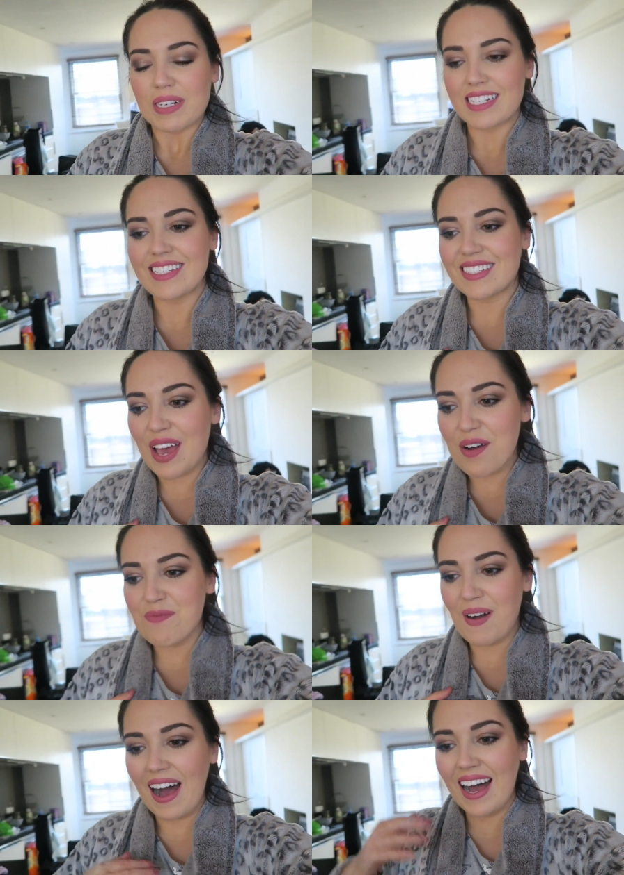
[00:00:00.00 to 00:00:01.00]
which is so
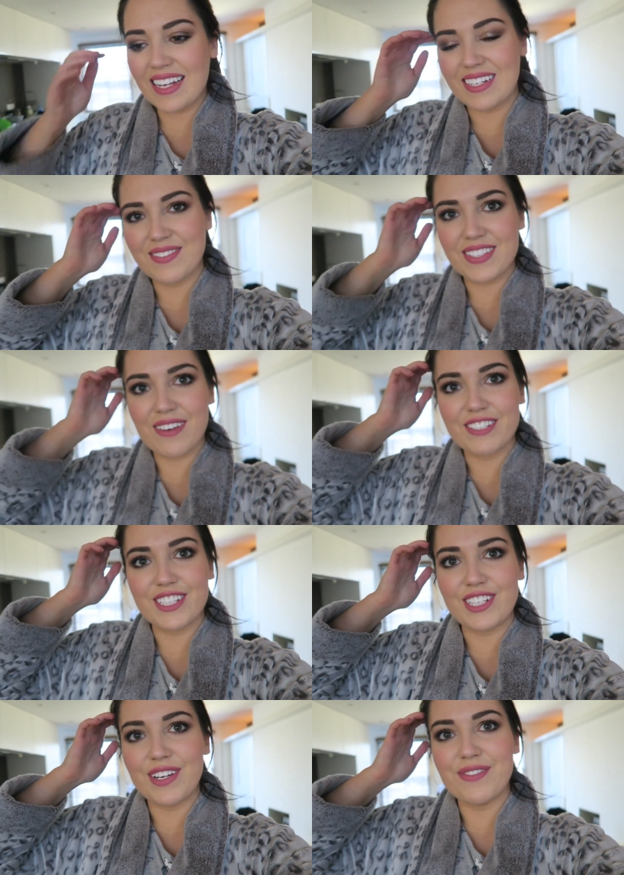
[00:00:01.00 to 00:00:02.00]
bad. I'm so
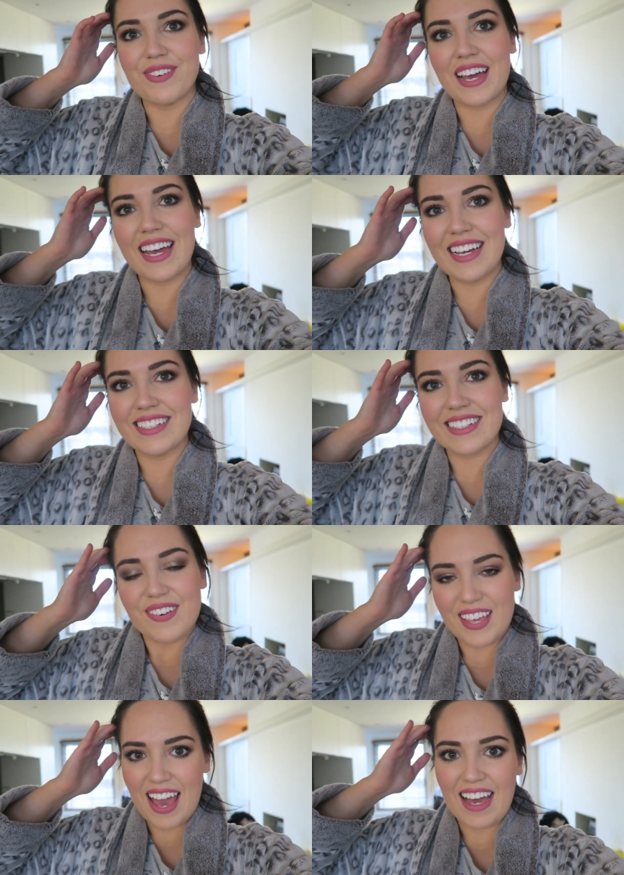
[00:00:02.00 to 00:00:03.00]
stupid.
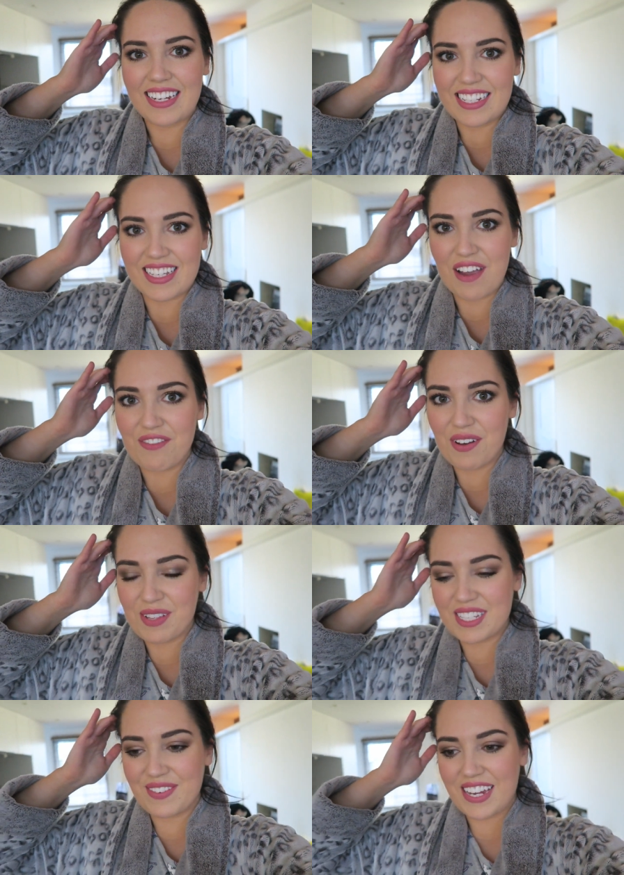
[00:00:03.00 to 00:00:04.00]
But yeah, I need to go film
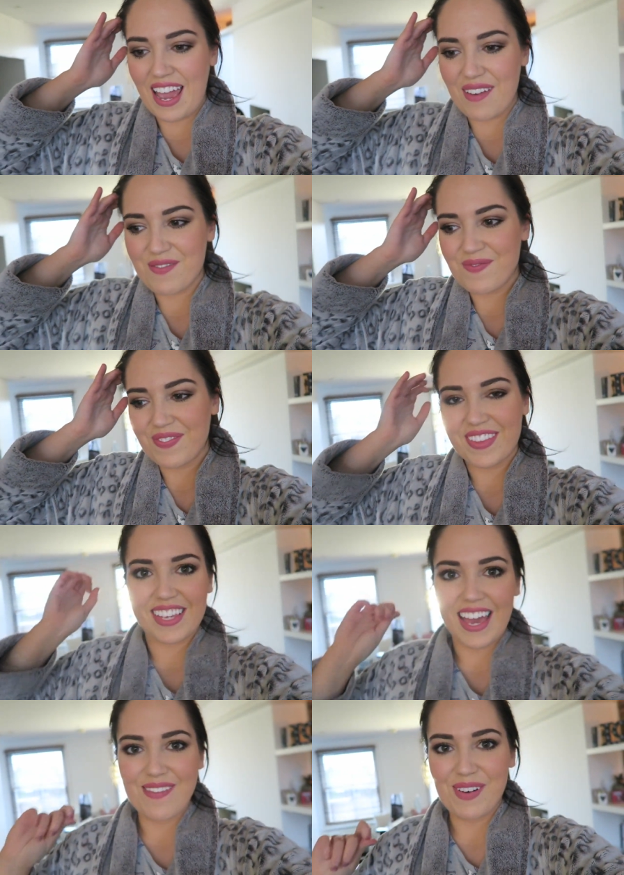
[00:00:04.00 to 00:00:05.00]
this video. Okay,